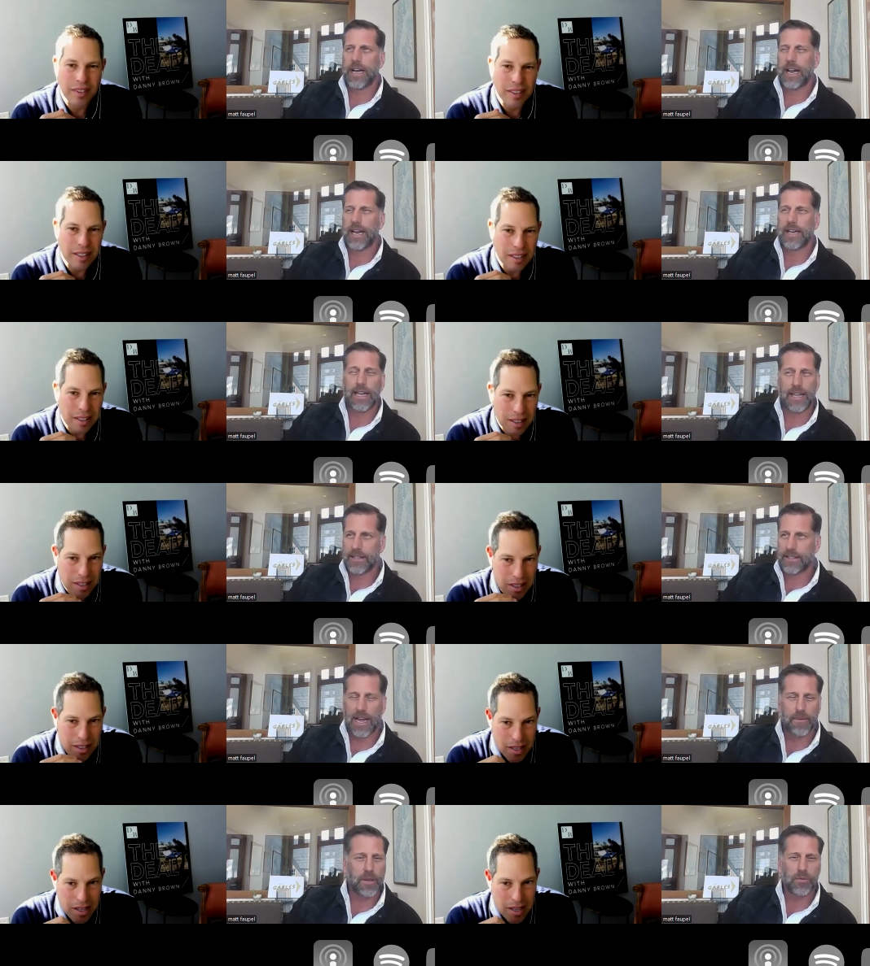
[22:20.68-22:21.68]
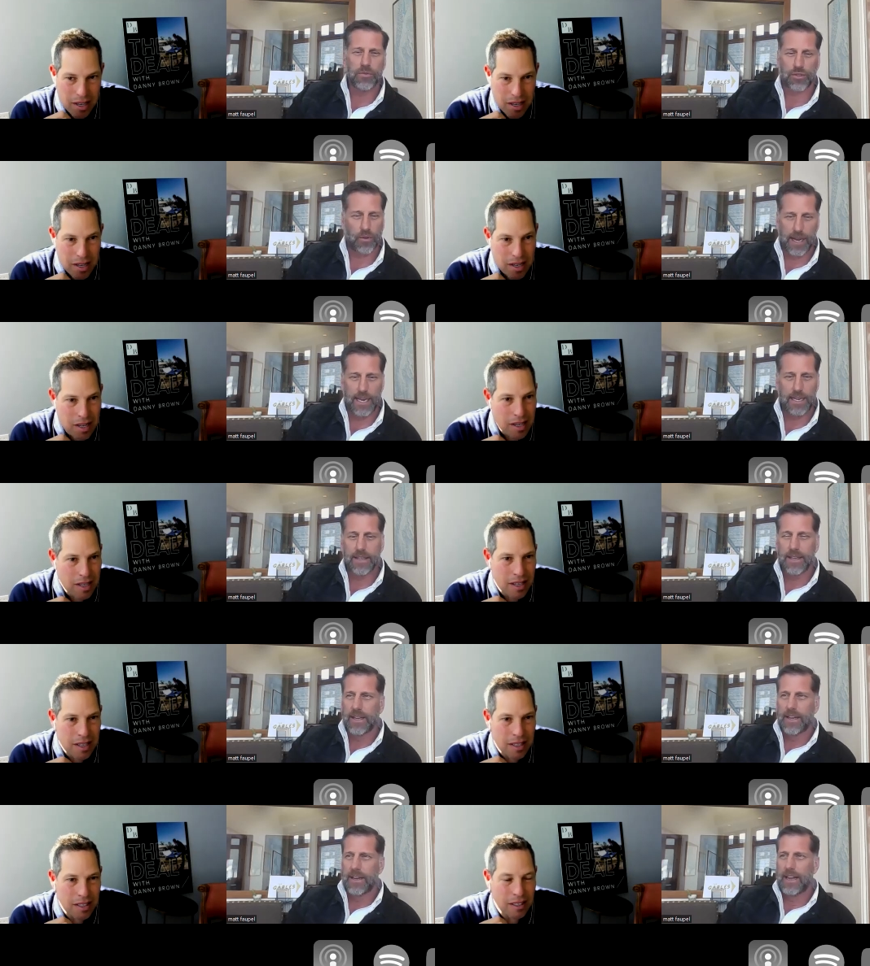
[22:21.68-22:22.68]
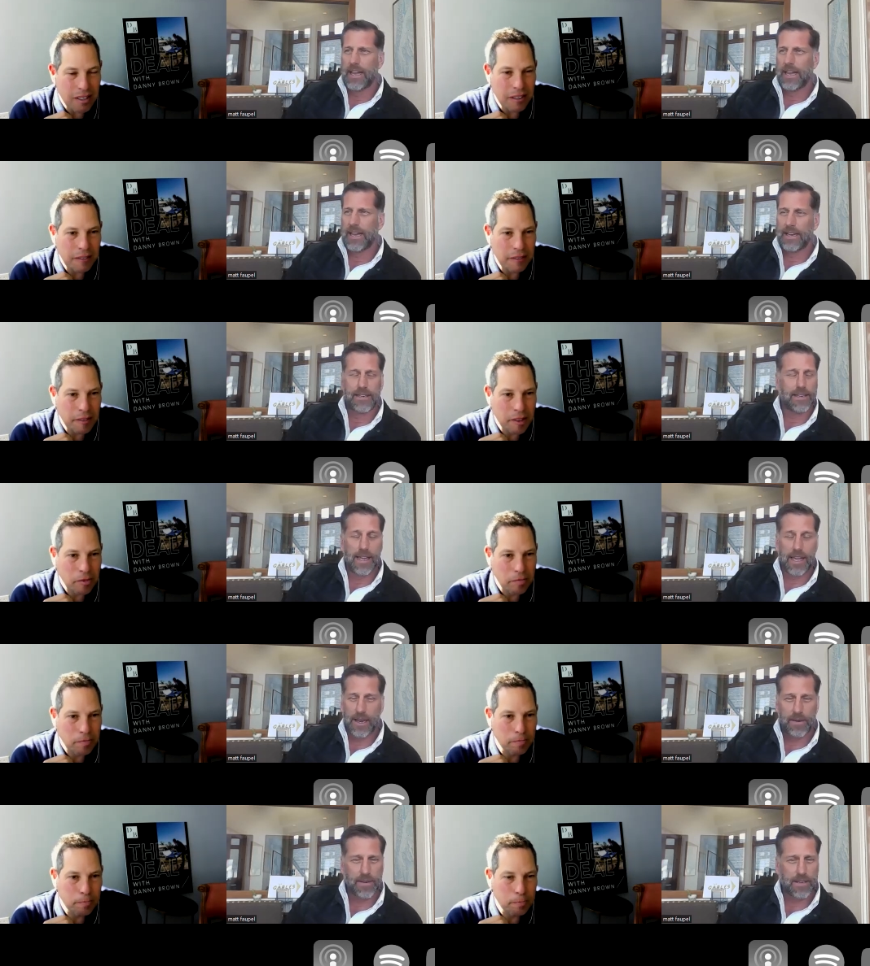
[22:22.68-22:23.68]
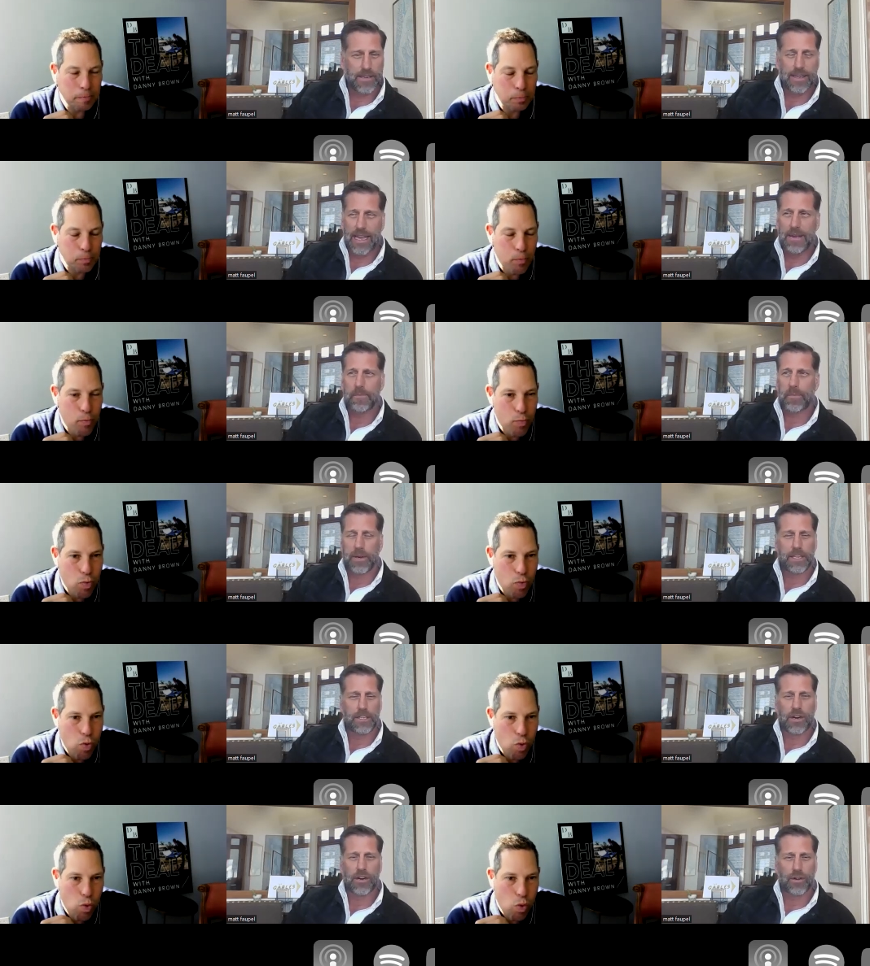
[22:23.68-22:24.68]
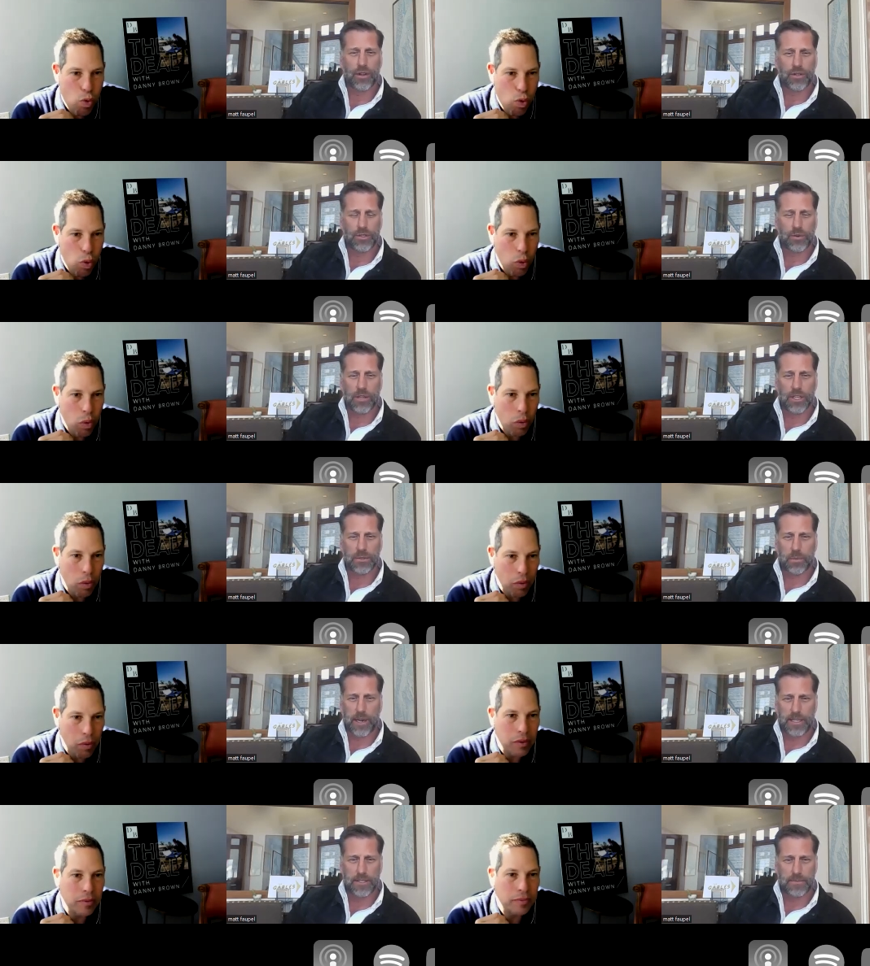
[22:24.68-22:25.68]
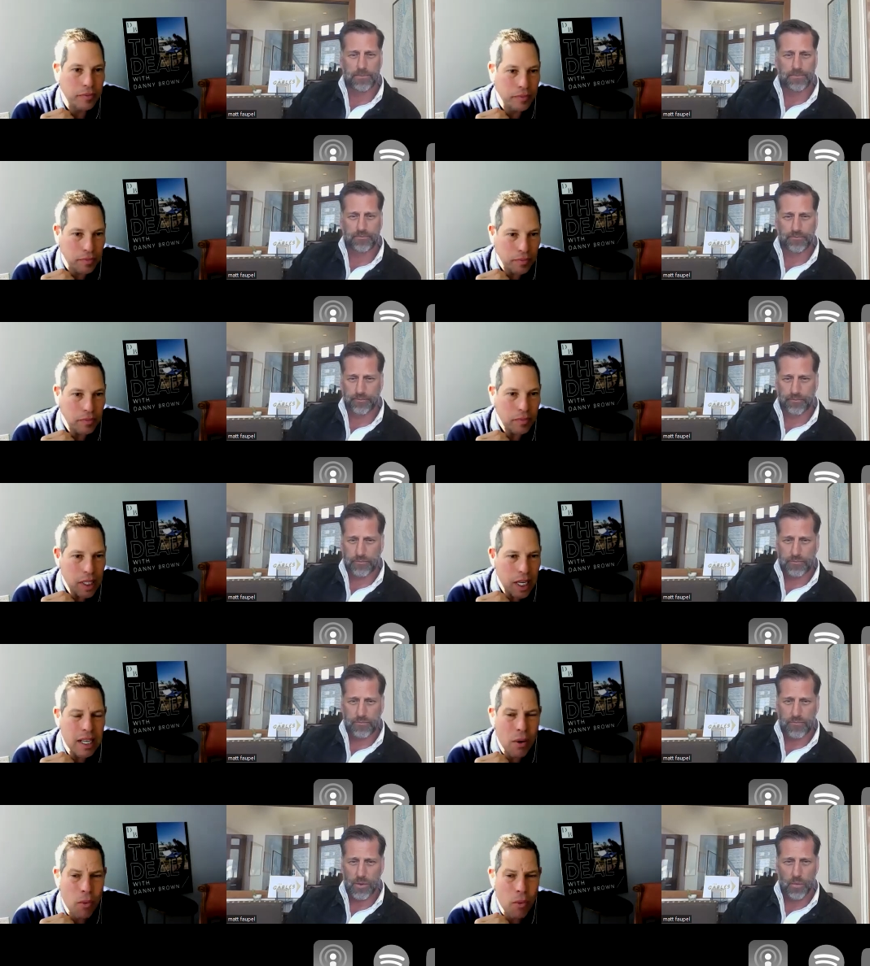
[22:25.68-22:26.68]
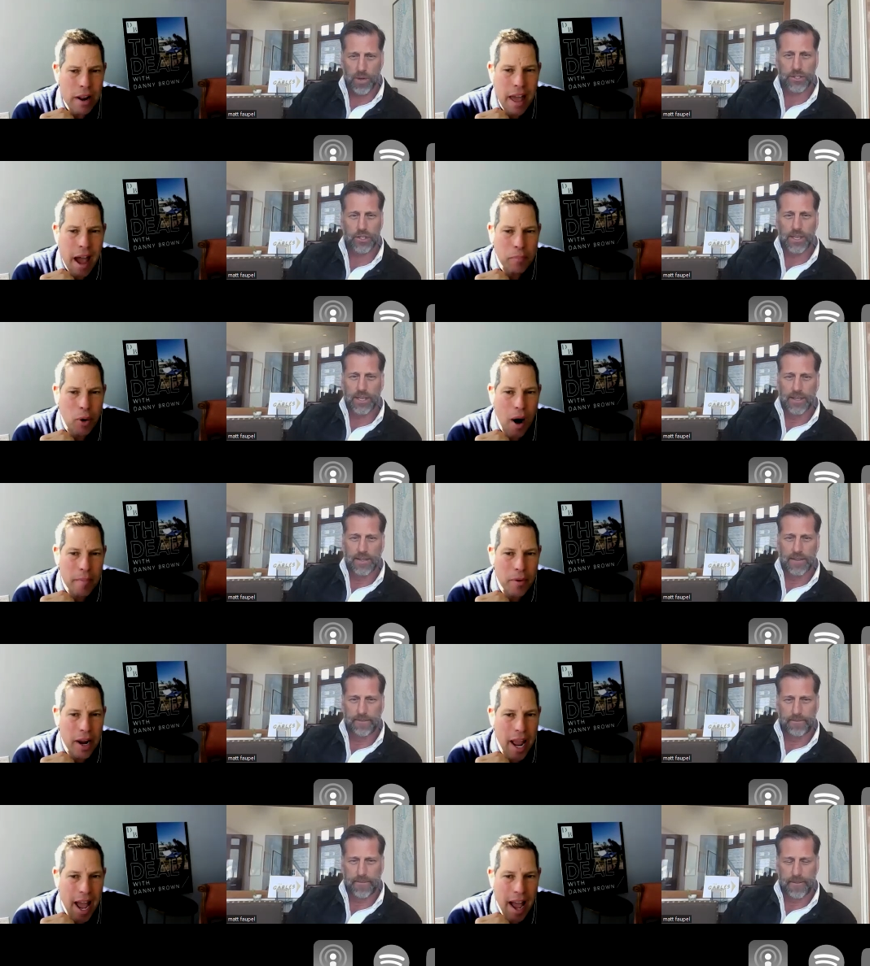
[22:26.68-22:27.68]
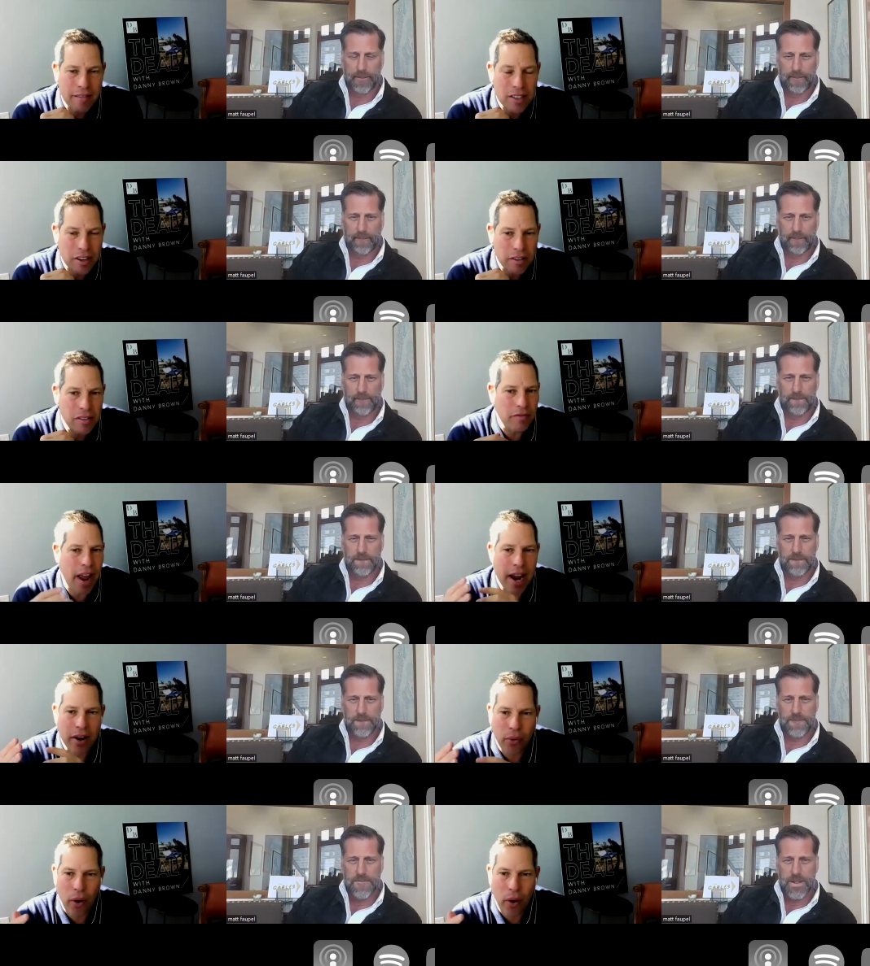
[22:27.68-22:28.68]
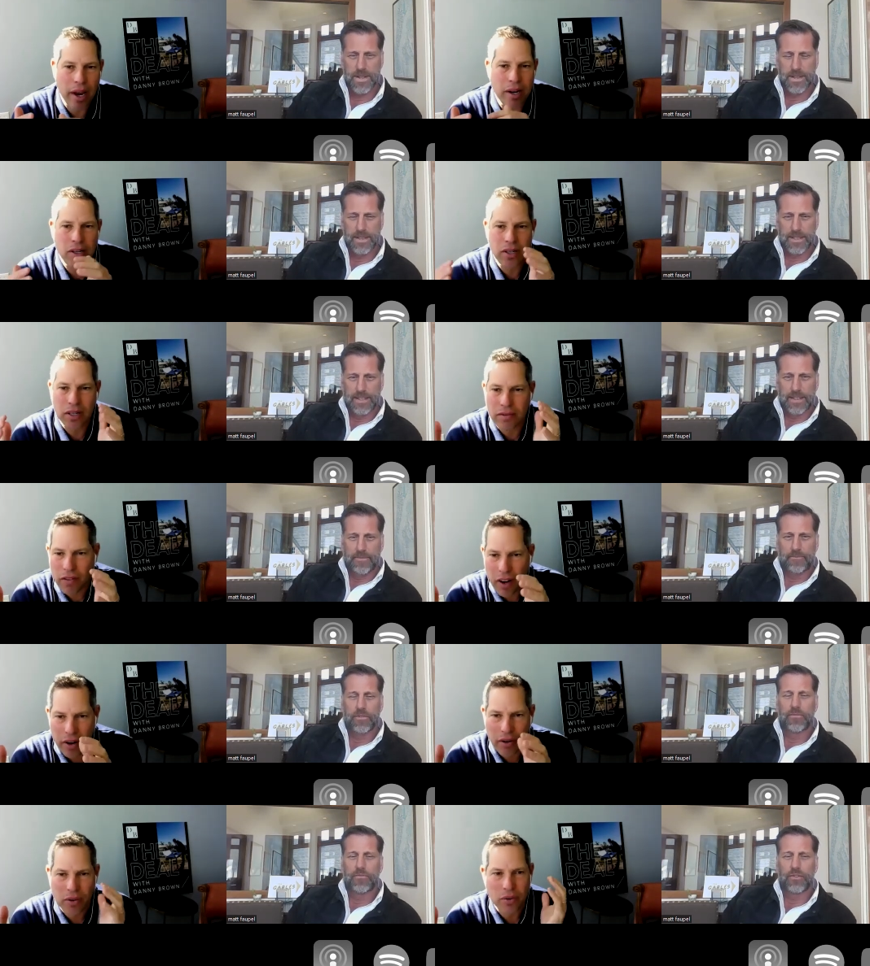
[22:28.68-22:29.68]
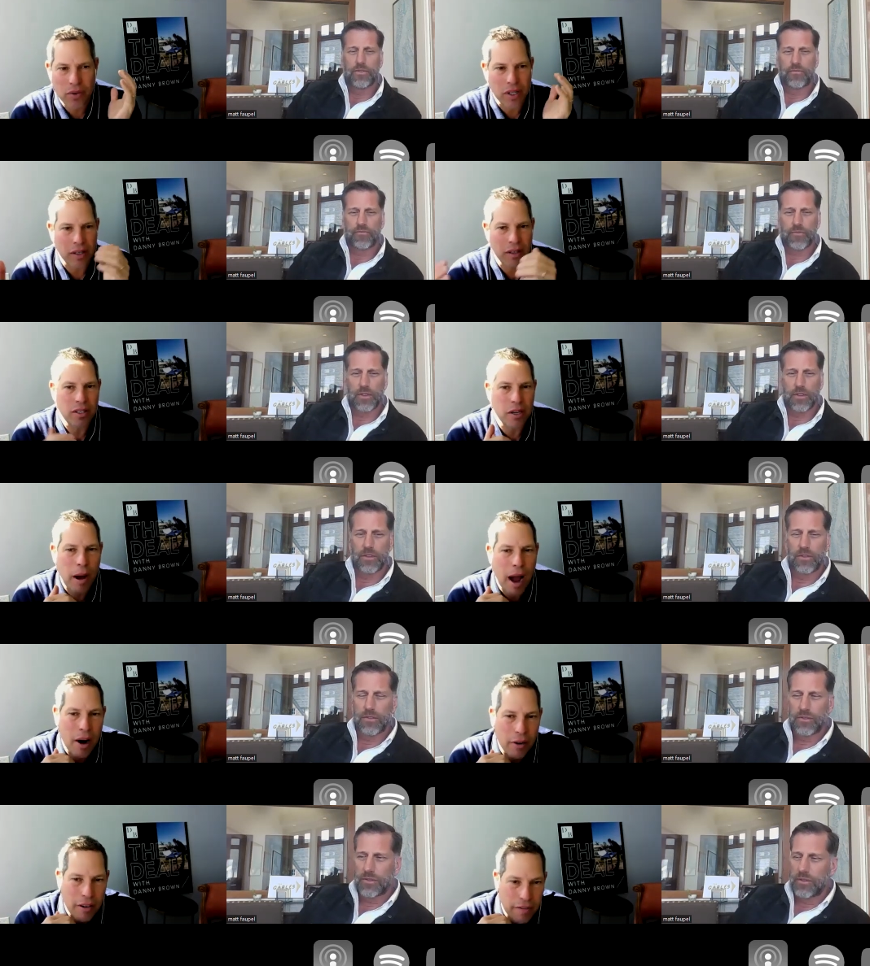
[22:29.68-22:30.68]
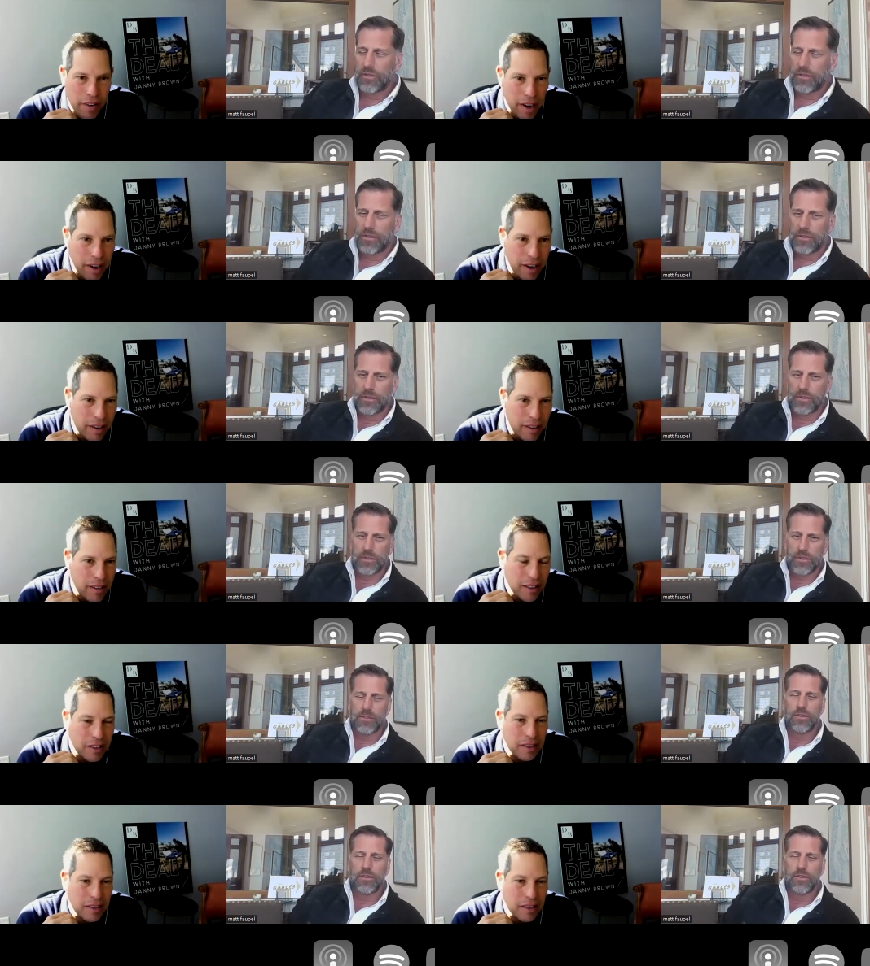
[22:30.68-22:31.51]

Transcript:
Speaker 1: on it, and timing was great, and and came pretty darn close to our list price.
Speaker 2: Now, what Which, did that property have in terms of acreage and views and topography? And